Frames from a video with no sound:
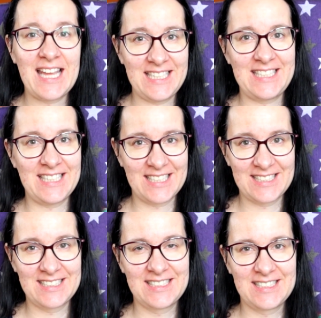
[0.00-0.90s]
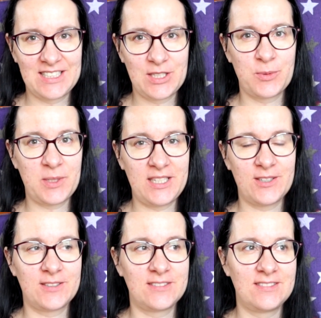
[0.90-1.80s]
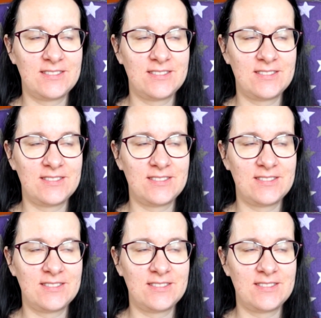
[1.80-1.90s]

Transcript: editing the video